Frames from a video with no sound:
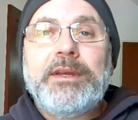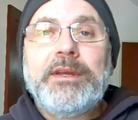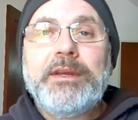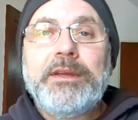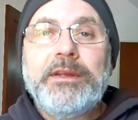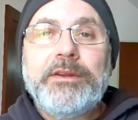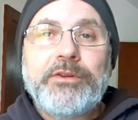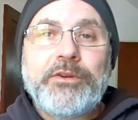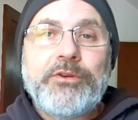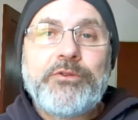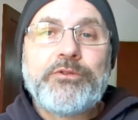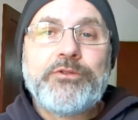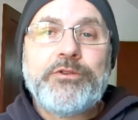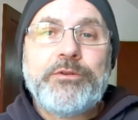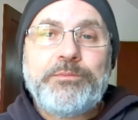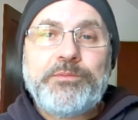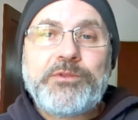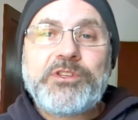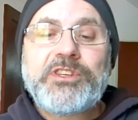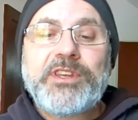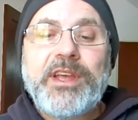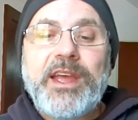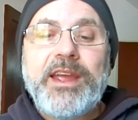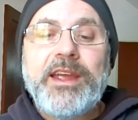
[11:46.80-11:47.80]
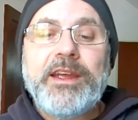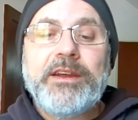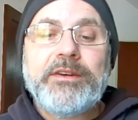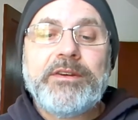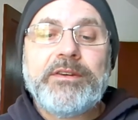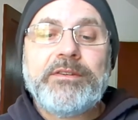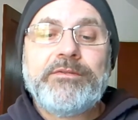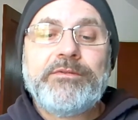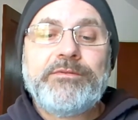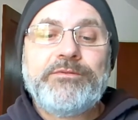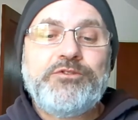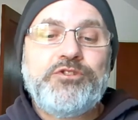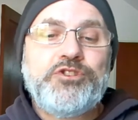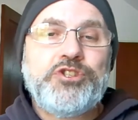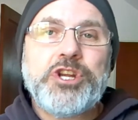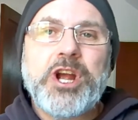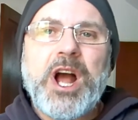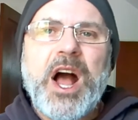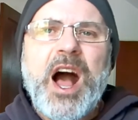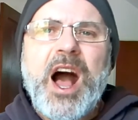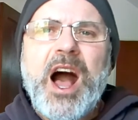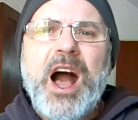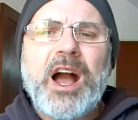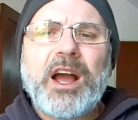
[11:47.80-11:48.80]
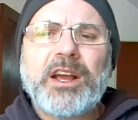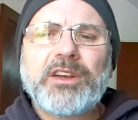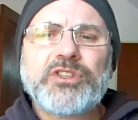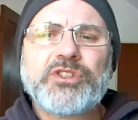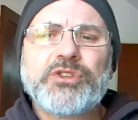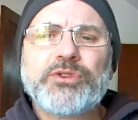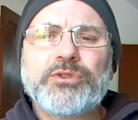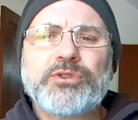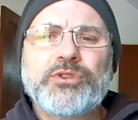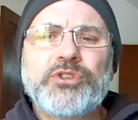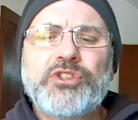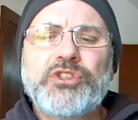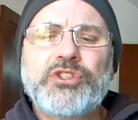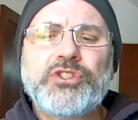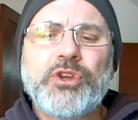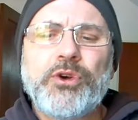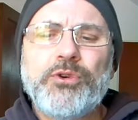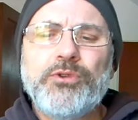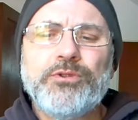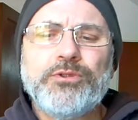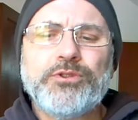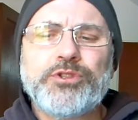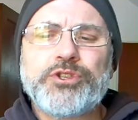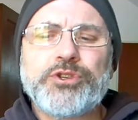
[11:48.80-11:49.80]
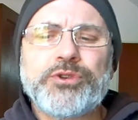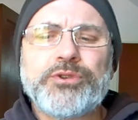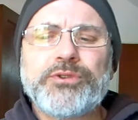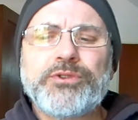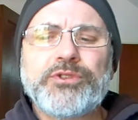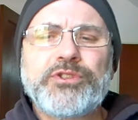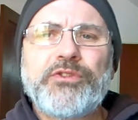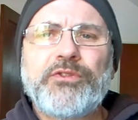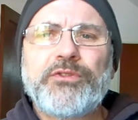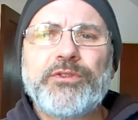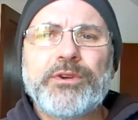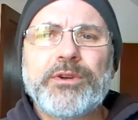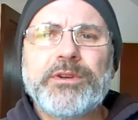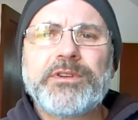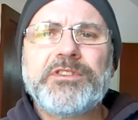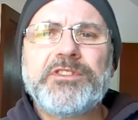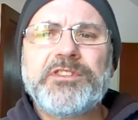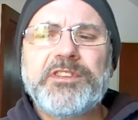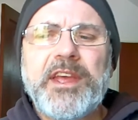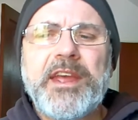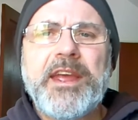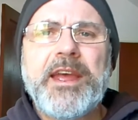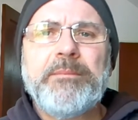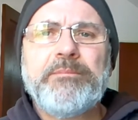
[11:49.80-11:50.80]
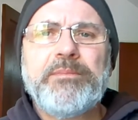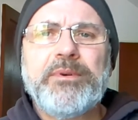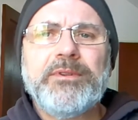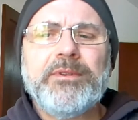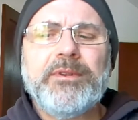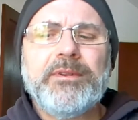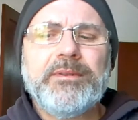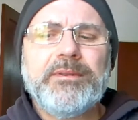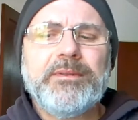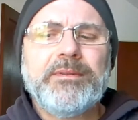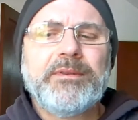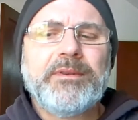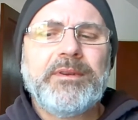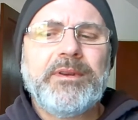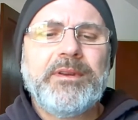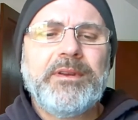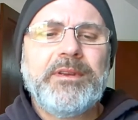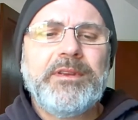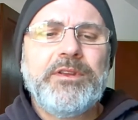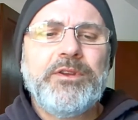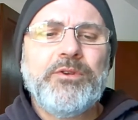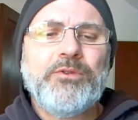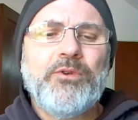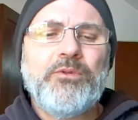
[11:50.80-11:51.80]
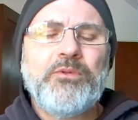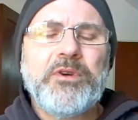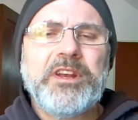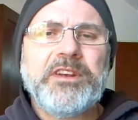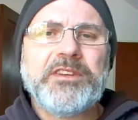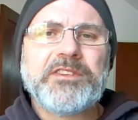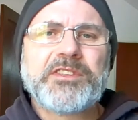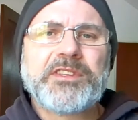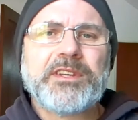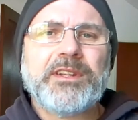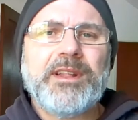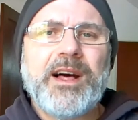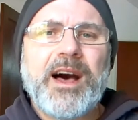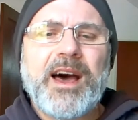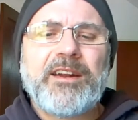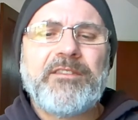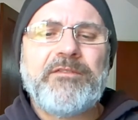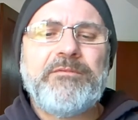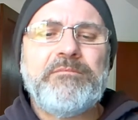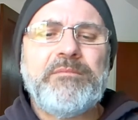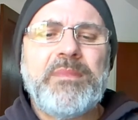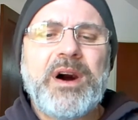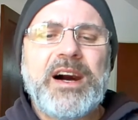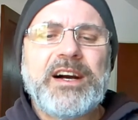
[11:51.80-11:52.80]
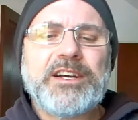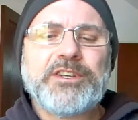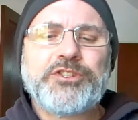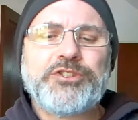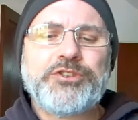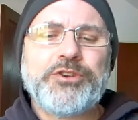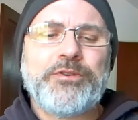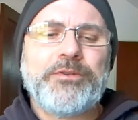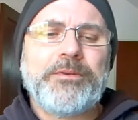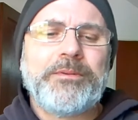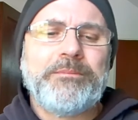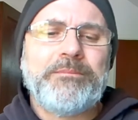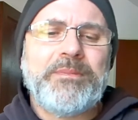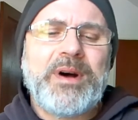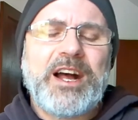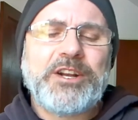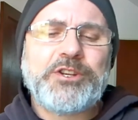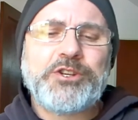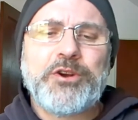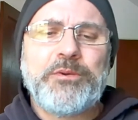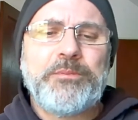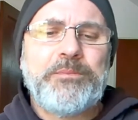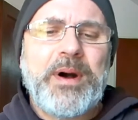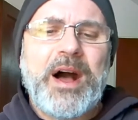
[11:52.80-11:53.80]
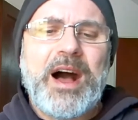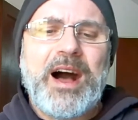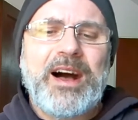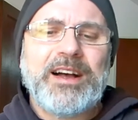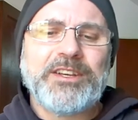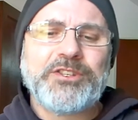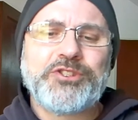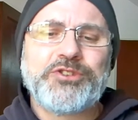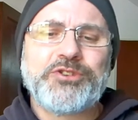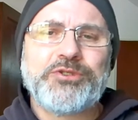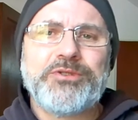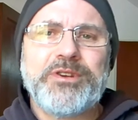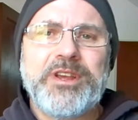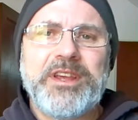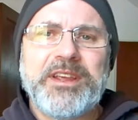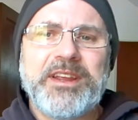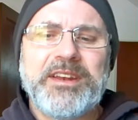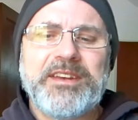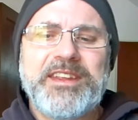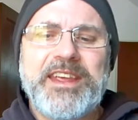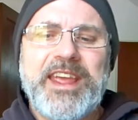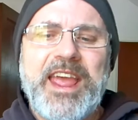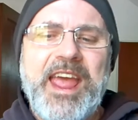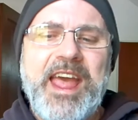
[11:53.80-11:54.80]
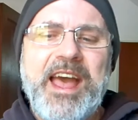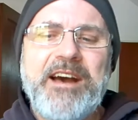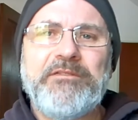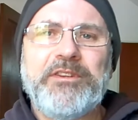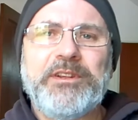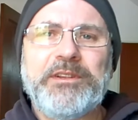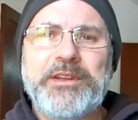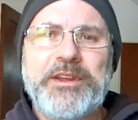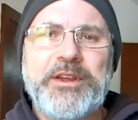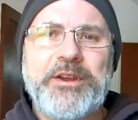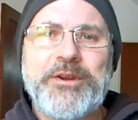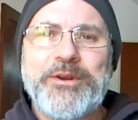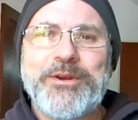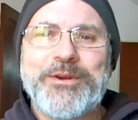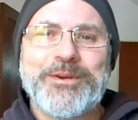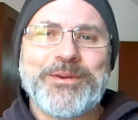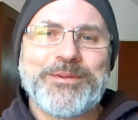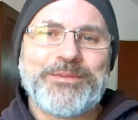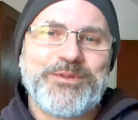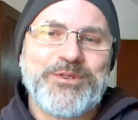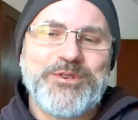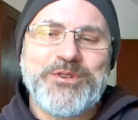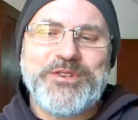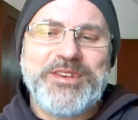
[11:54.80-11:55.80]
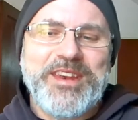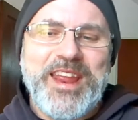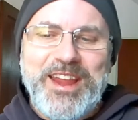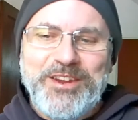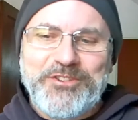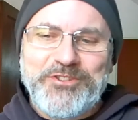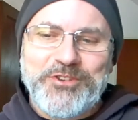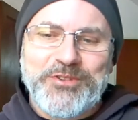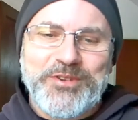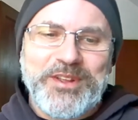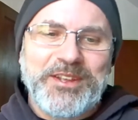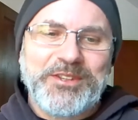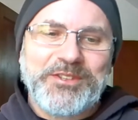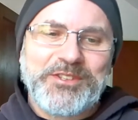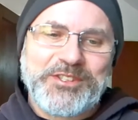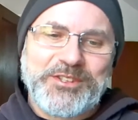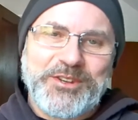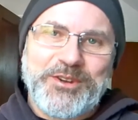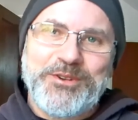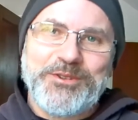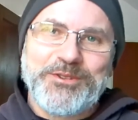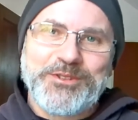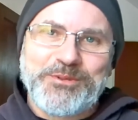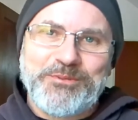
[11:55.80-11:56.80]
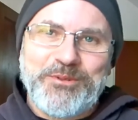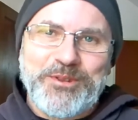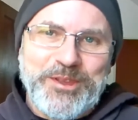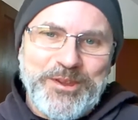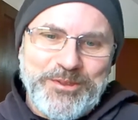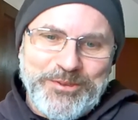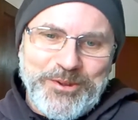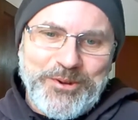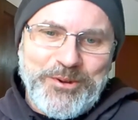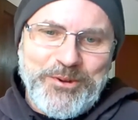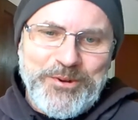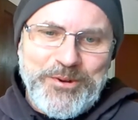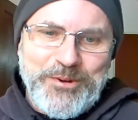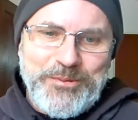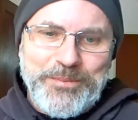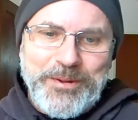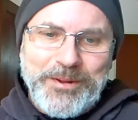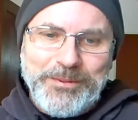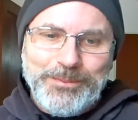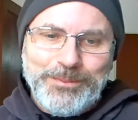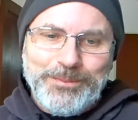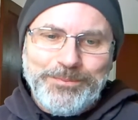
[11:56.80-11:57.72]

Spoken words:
In a group, say, of jocks or soldiers, for example, you'll witness a lot of macho posturing and cavalier, good-natured insults within the group.